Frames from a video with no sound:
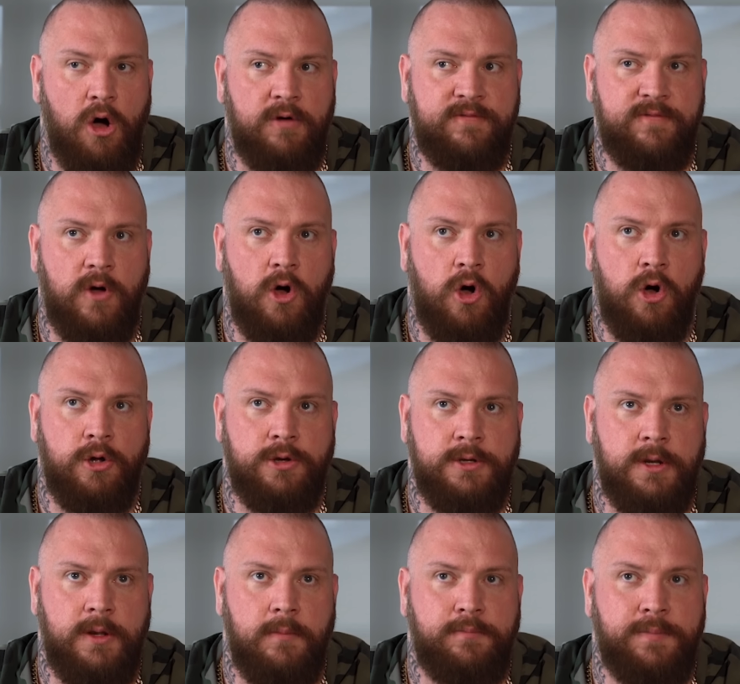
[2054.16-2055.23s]
off
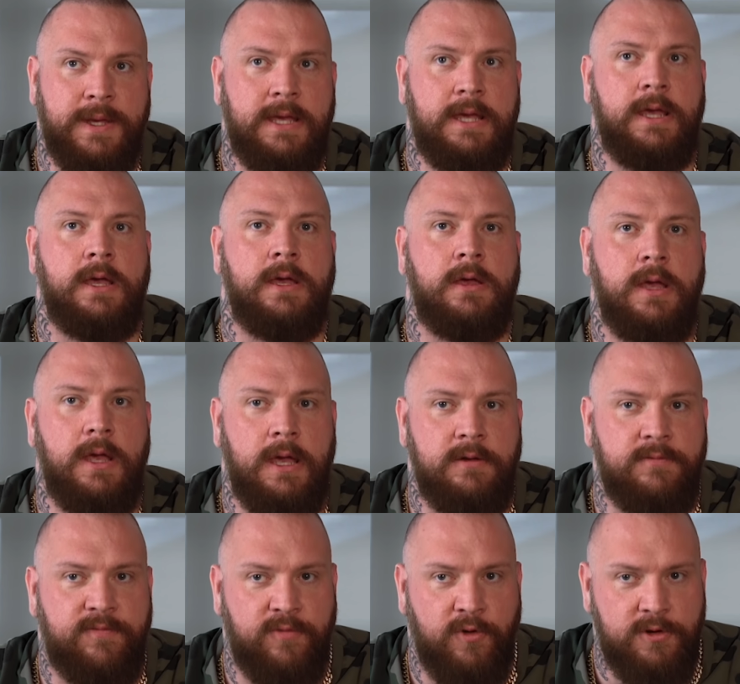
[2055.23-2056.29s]
on being
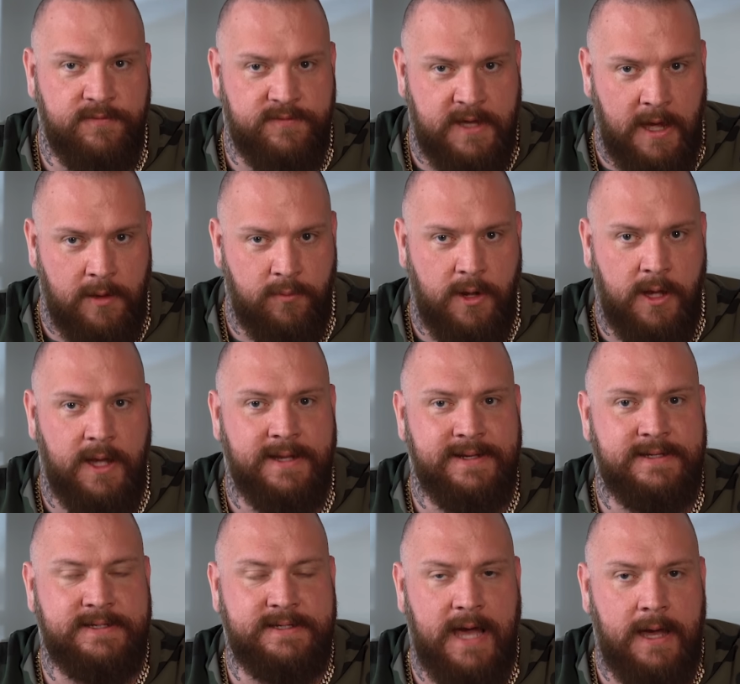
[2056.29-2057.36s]
in front of camera
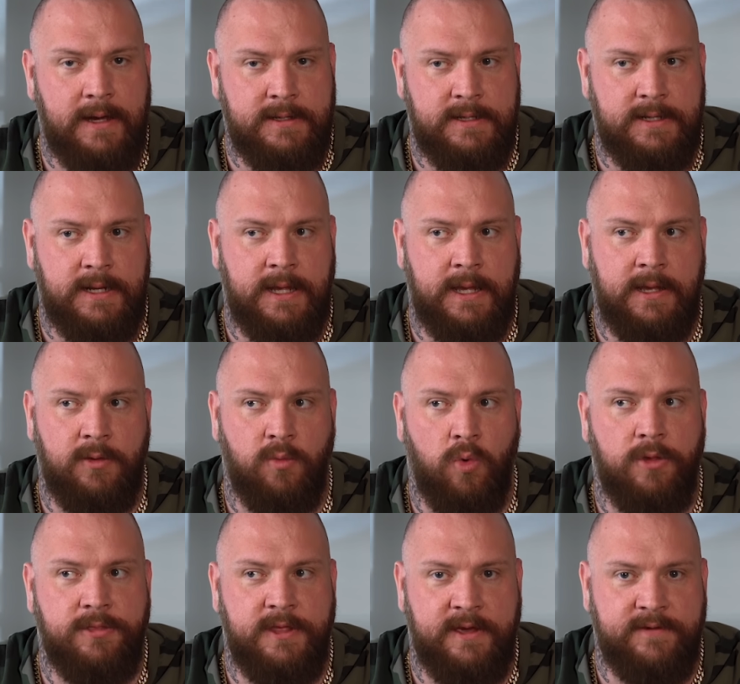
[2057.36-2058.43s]
and dangling
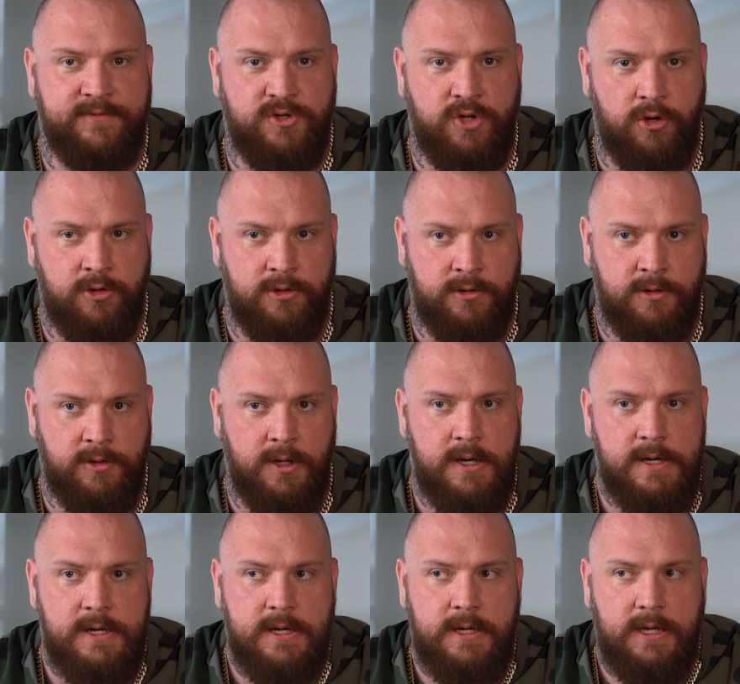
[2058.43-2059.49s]
what they've done,
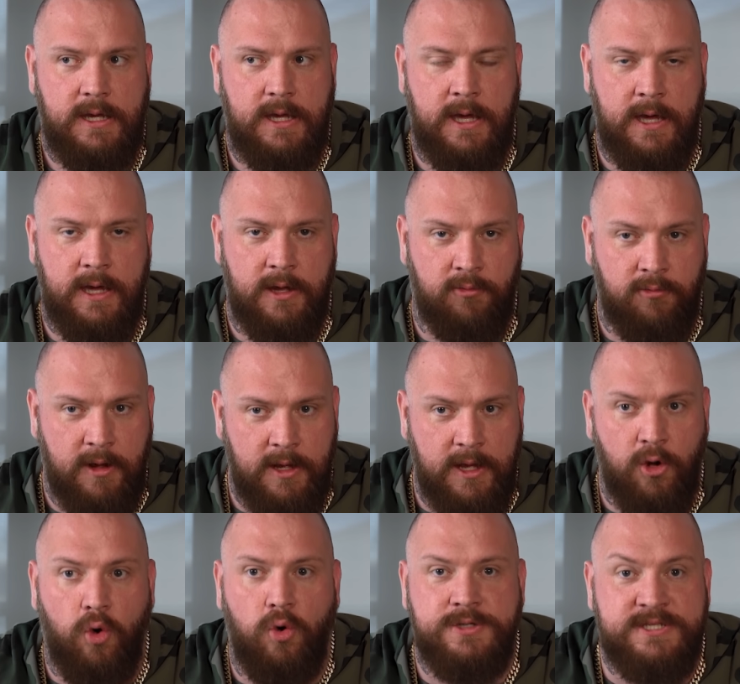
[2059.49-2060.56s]

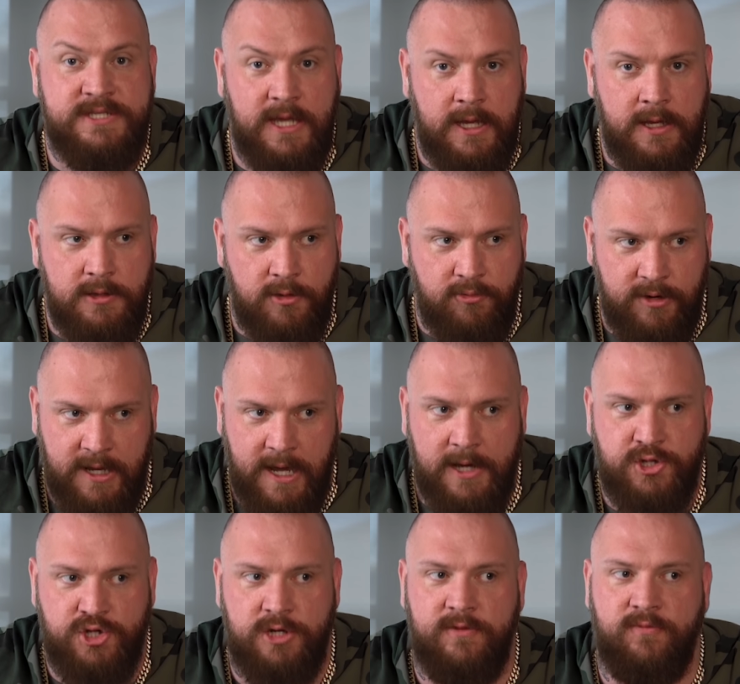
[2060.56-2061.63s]
or seeing the
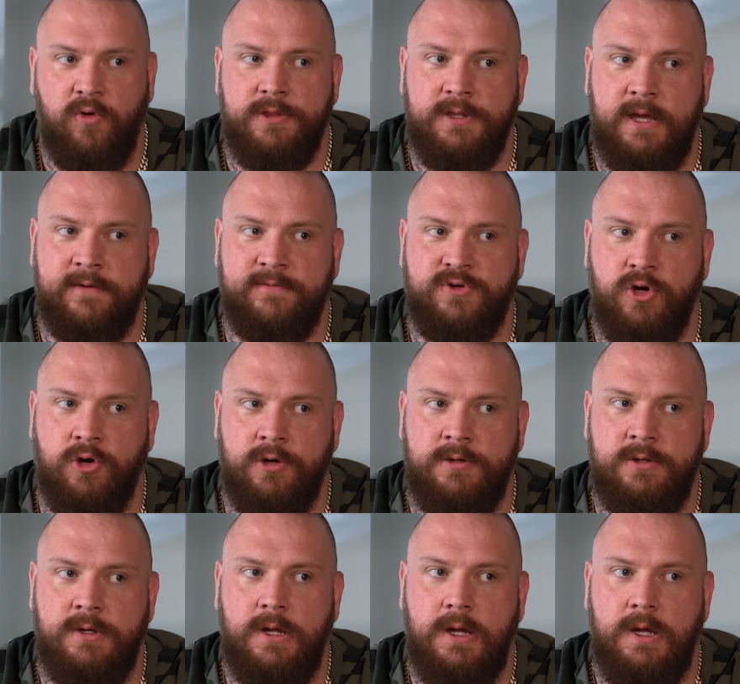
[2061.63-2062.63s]
reaction of what they've done,